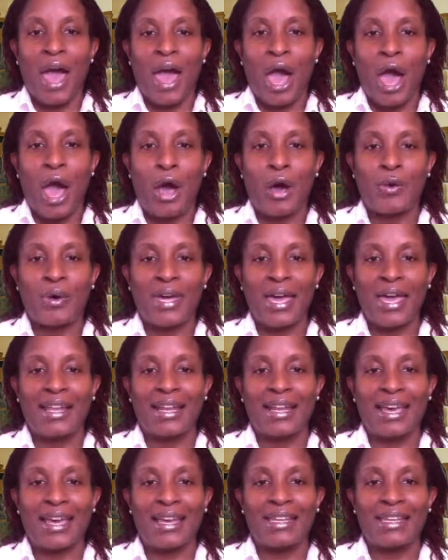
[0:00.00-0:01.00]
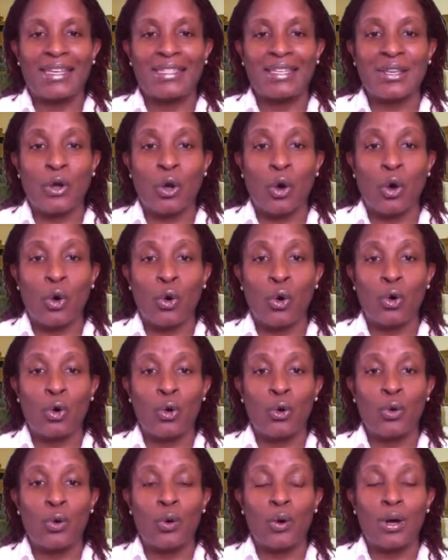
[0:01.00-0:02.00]
Okay, ladies,
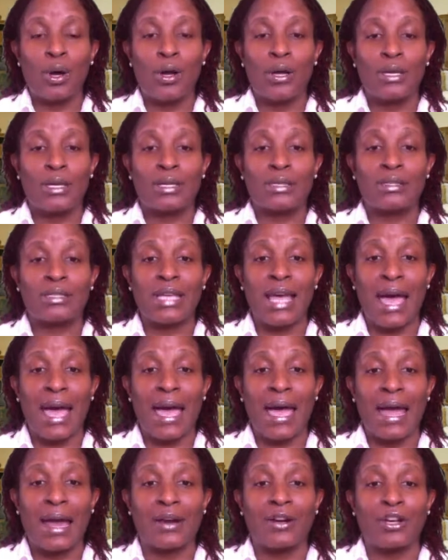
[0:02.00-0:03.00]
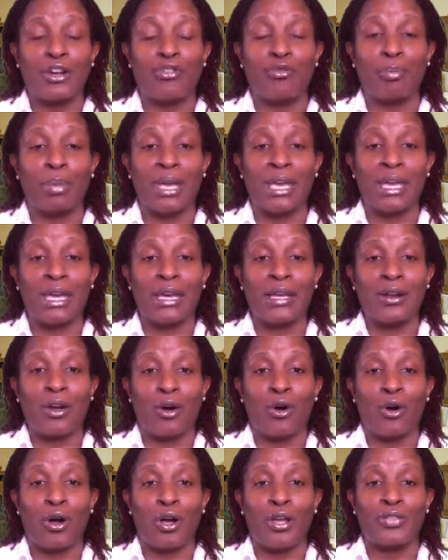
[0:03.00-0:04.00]
who is tired of being
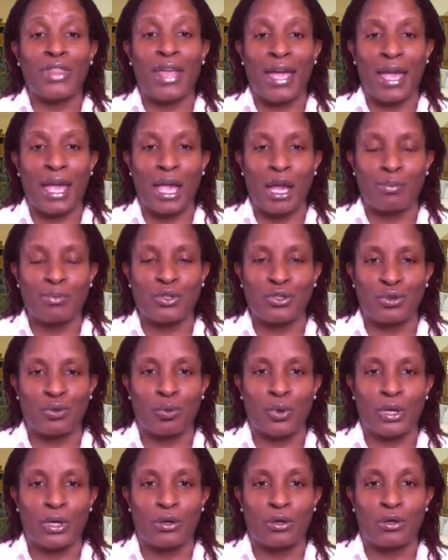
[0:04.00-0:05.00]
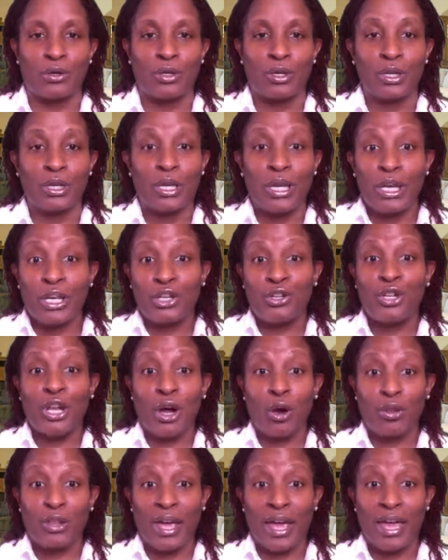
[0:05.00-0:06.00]
on the hamster wheel? You know,
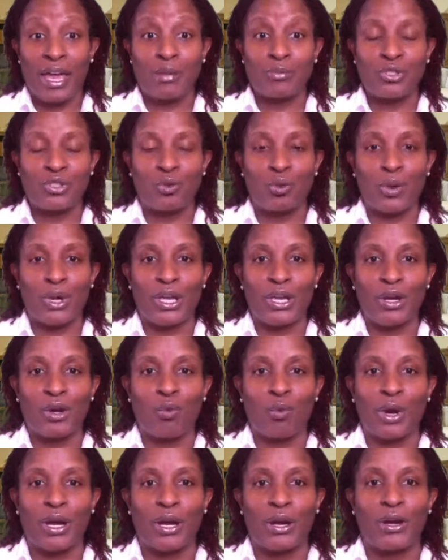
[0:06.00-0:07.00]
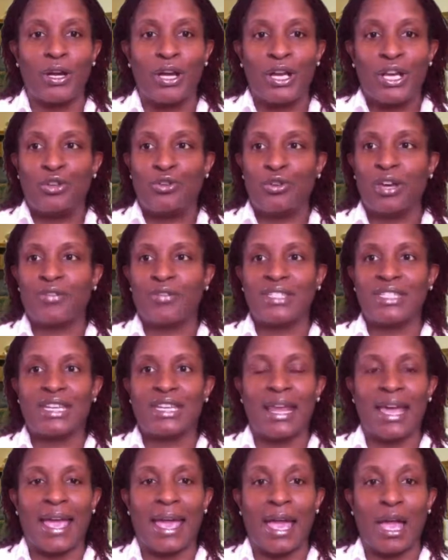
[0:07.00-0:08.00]
the hamster wheel where you ever seen
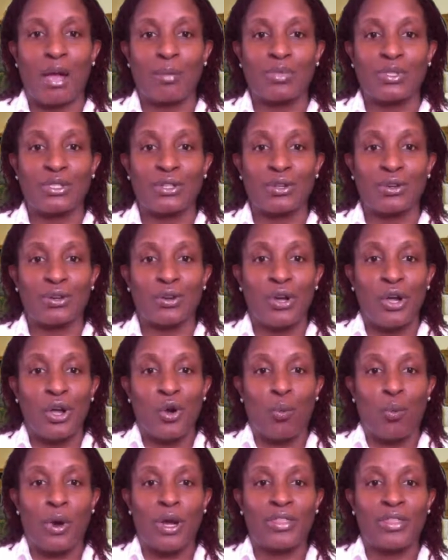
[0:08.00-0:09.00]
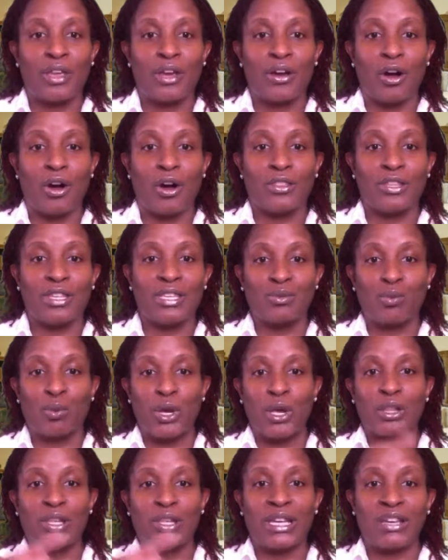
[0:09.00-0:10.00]
a hamster where they're on this
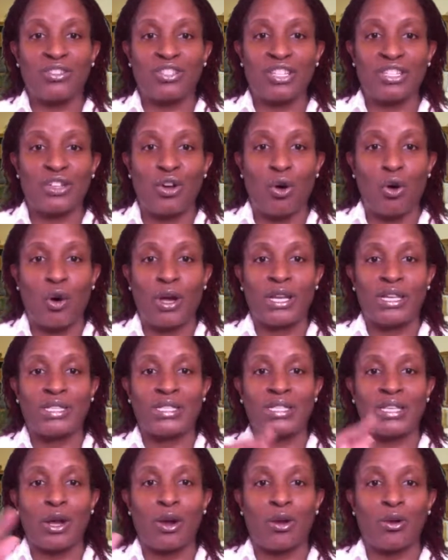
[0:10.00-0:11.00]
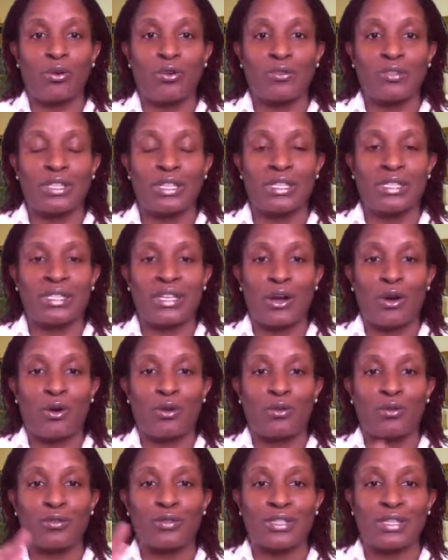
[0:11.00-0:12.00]
wheel and they're just going in circles and
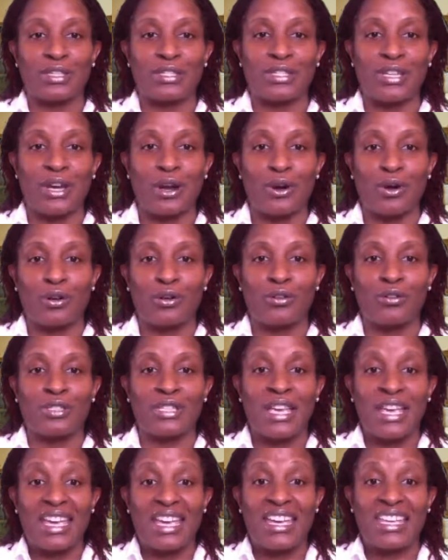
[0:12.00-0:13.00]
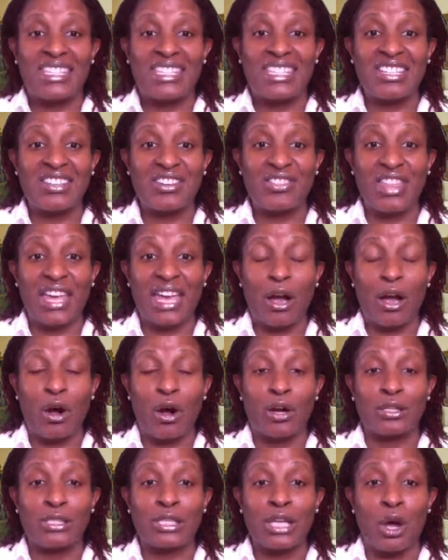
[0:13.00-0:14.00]
circles and circles until they are
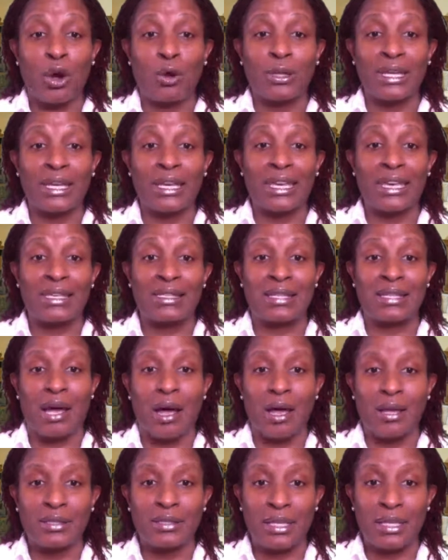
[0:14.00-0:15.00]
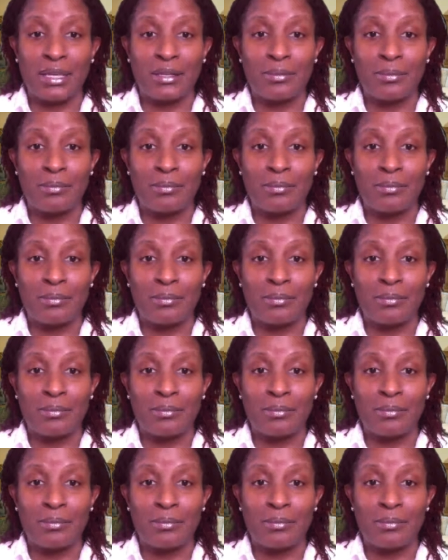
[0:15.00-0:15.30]
totally exhausted,